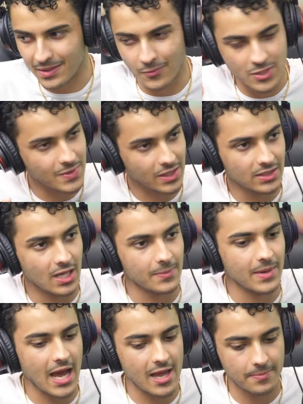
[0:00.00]
wish me good luck,
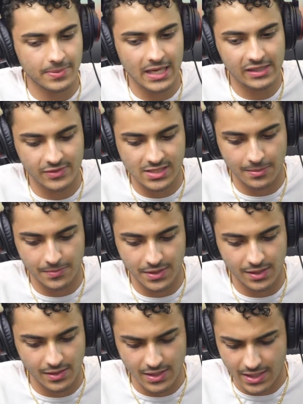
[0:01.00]
but I applied for
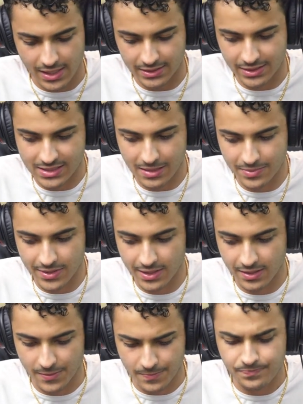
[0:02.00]
something, and
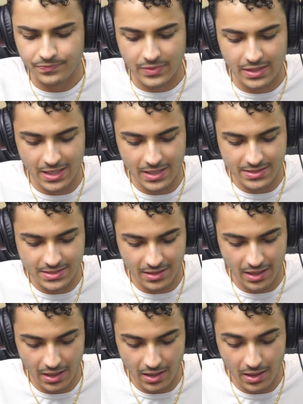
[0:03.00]
it's
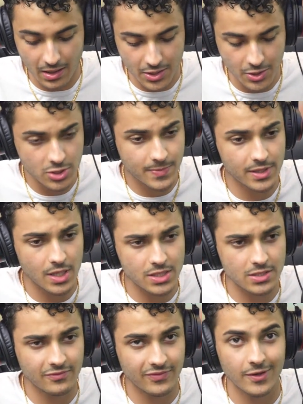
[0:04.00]
a huge
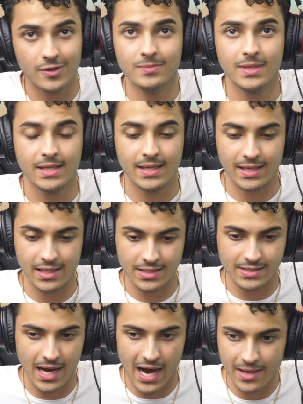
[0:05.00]
production film, and it's
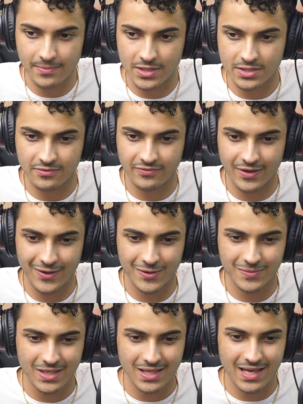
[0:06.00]
a high budget
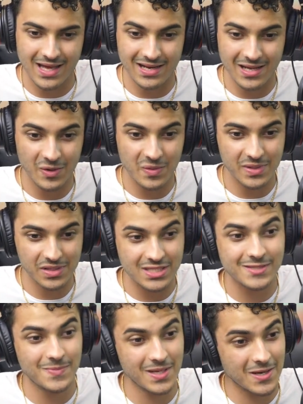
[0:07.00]
film, and it would be the
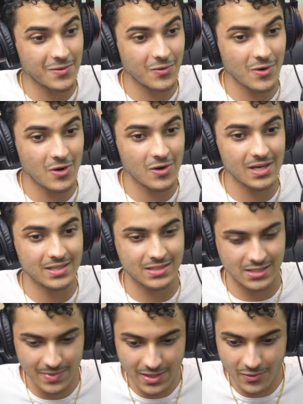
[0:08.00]
speaking role. It's a
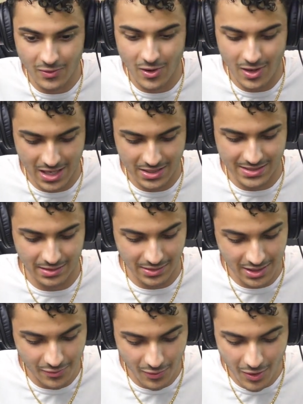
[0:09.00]
speaking role. It's the
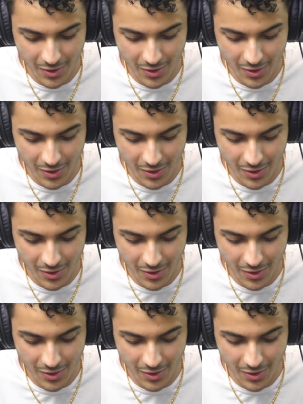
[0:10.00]
lead role.